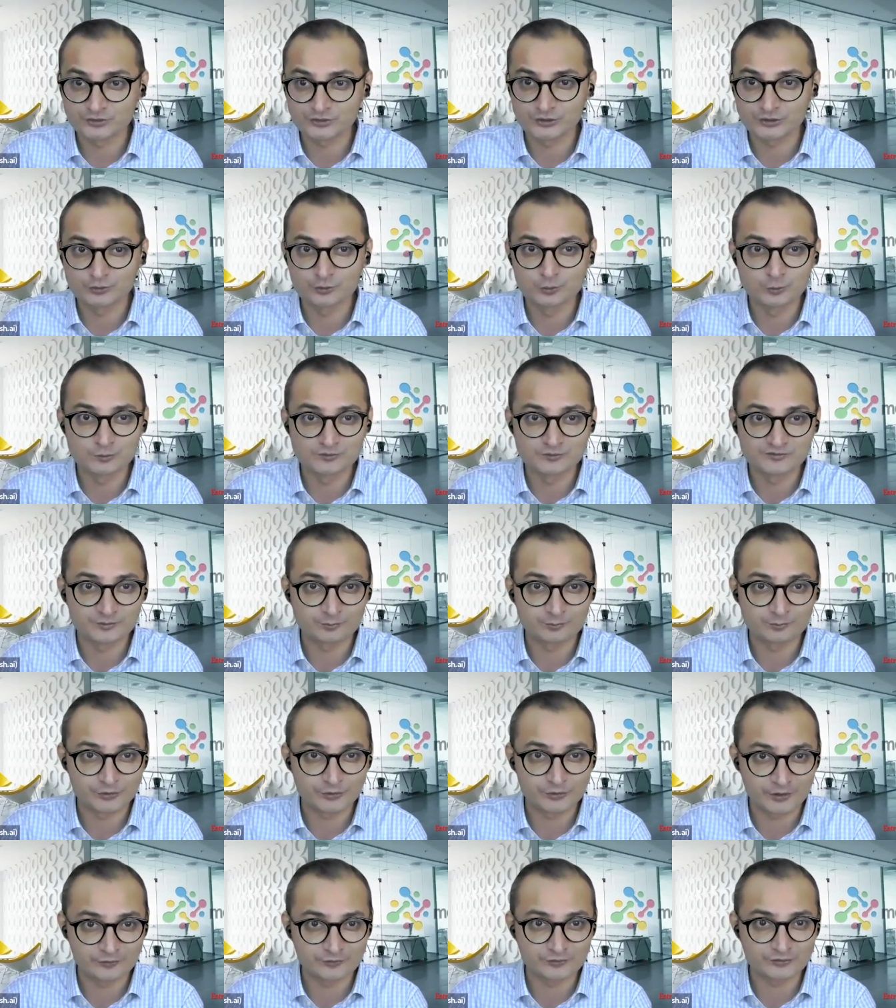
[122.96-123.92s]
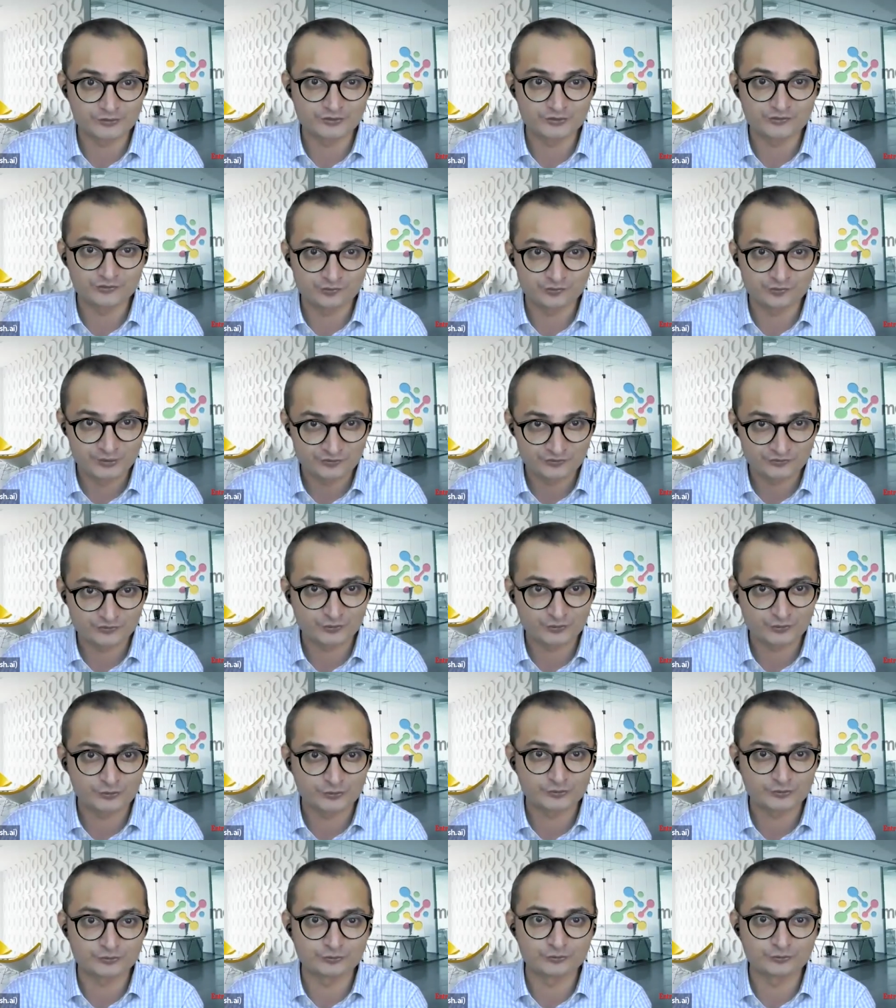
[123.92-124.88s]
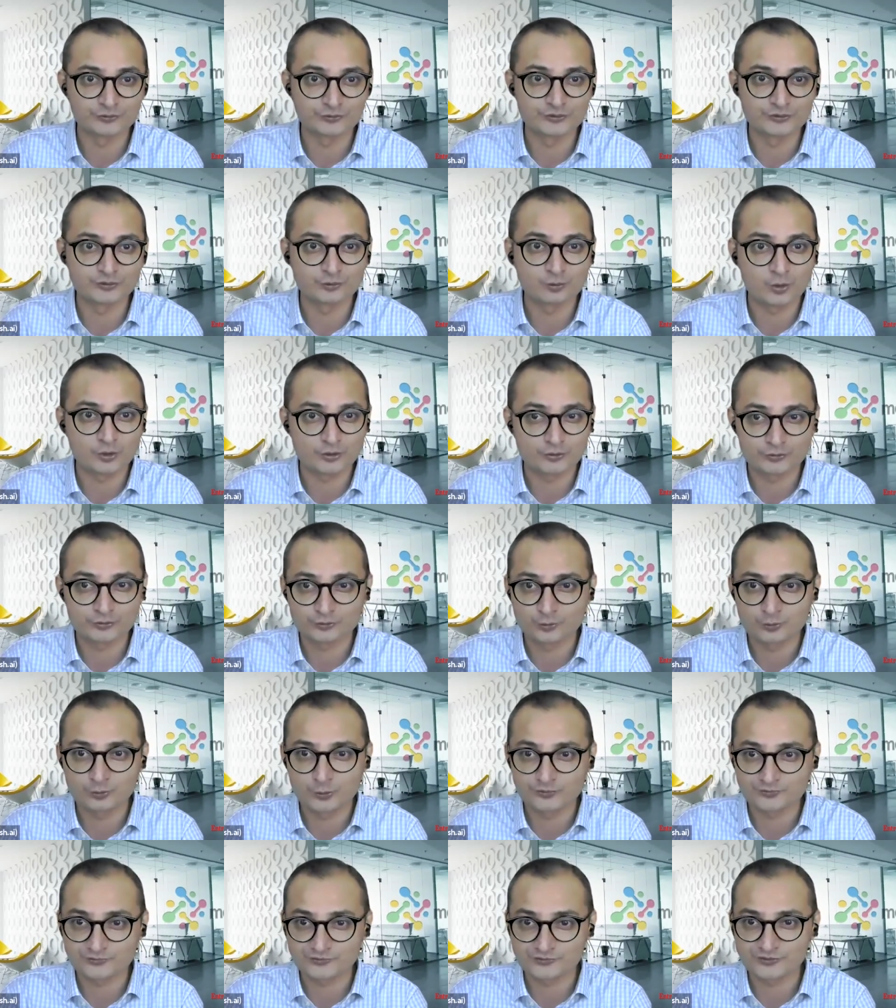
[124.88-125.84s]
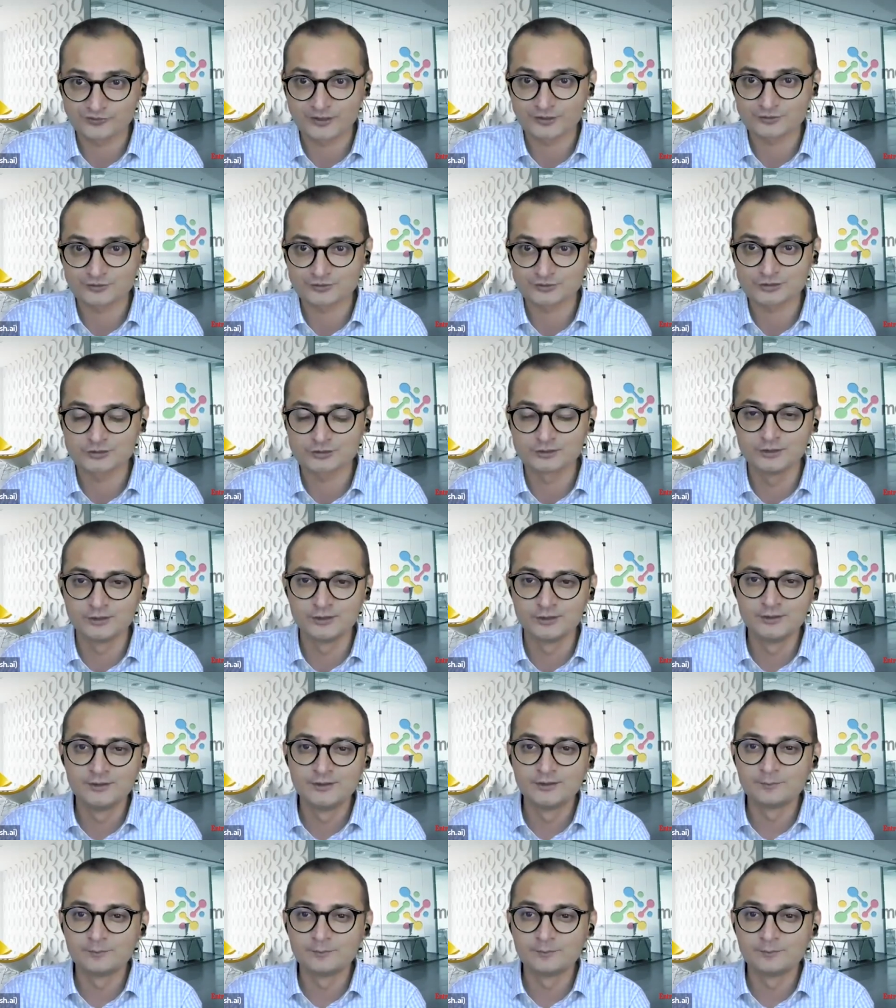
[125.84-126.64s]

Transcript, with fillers: changing goals and priorities based on you know the quarter on quarter strategy